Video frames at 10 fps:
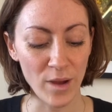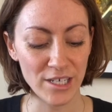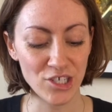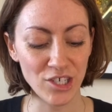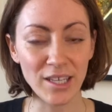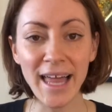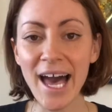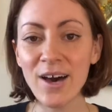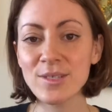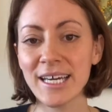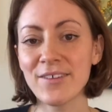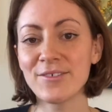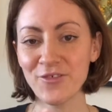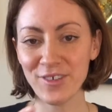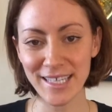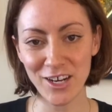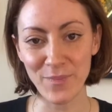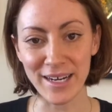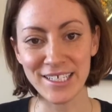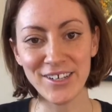which allows a kind of different set
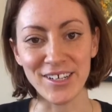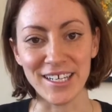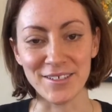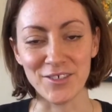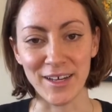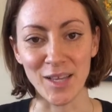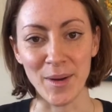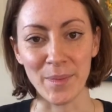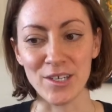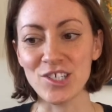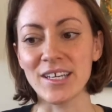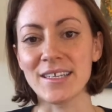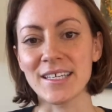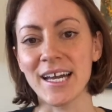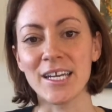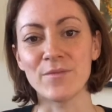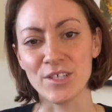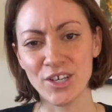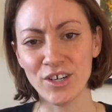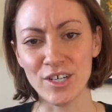of bacteria to develop on the cheese and kind of
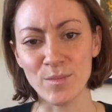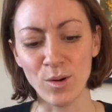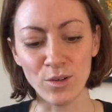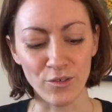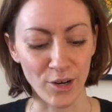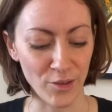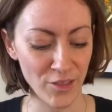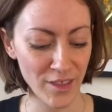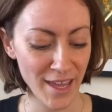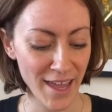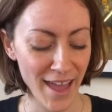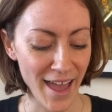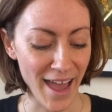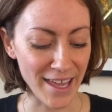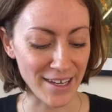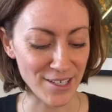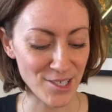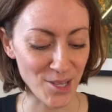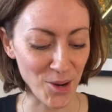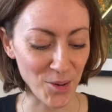discourage mold growth. And
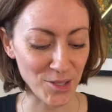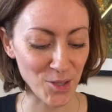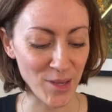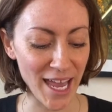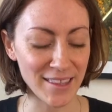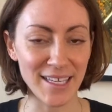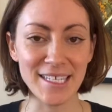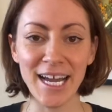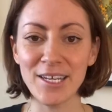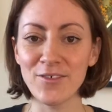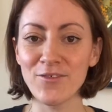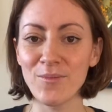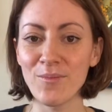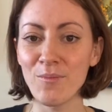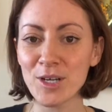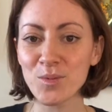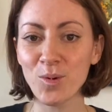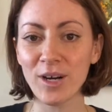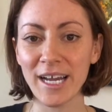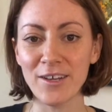so you get these kind of much
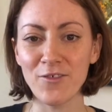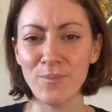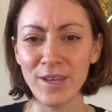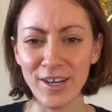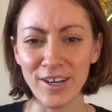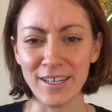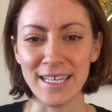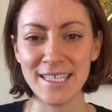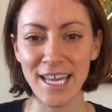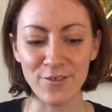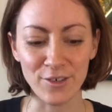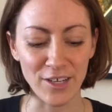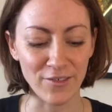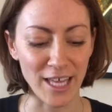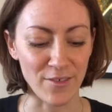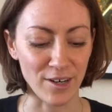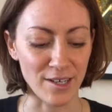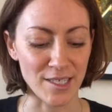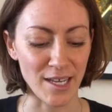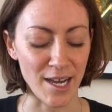more kind of bigger, kind of savory
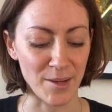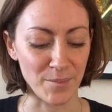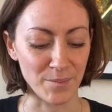flavors.